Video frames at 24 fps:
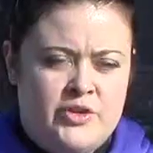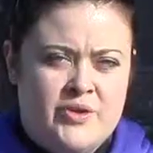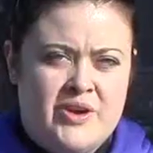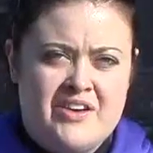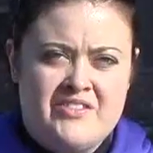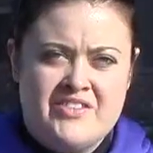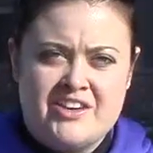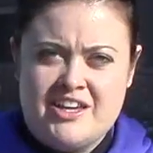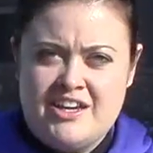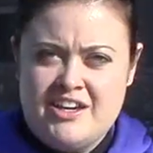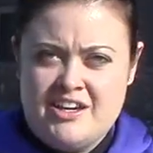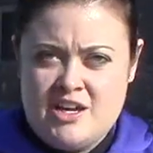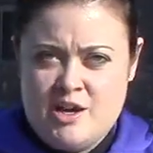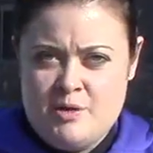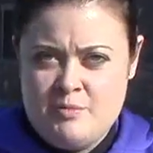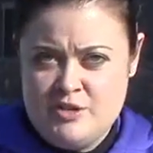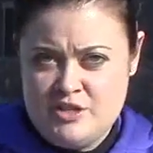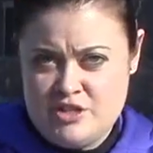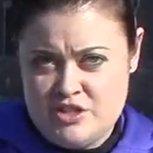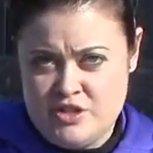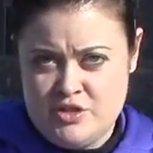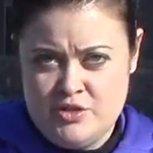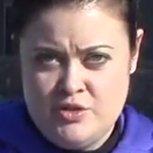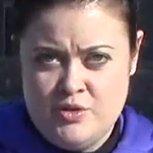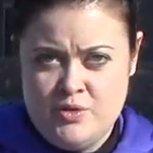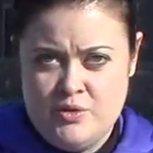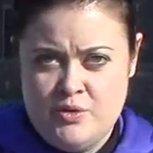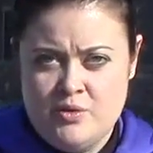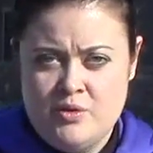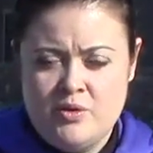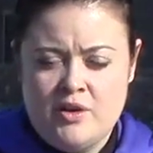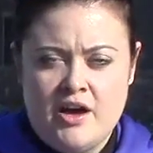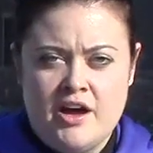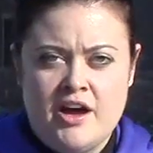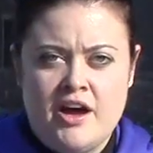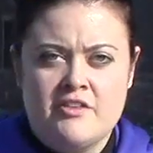you have a kid come
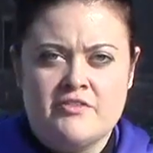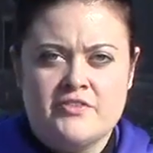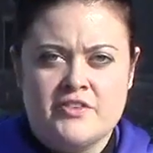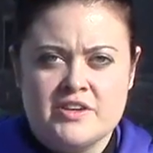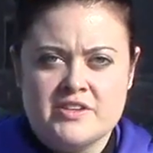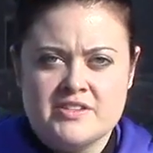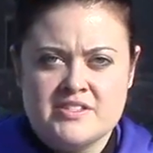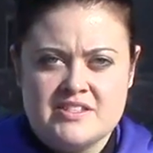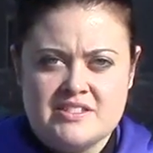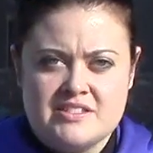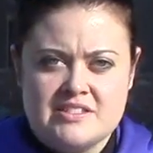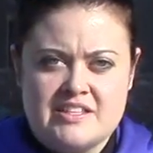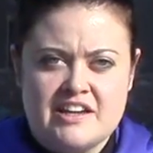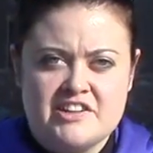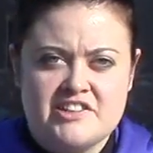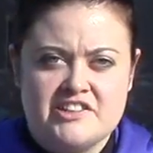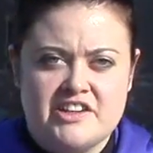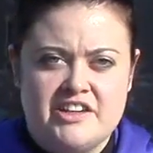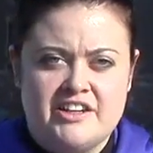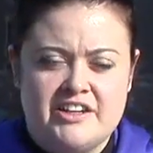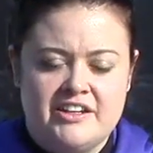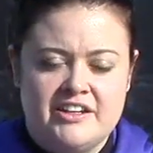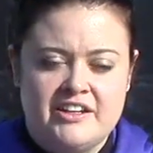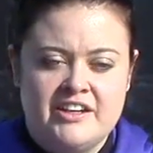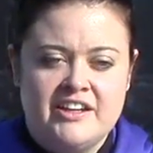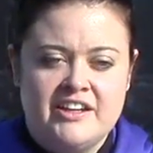into a first session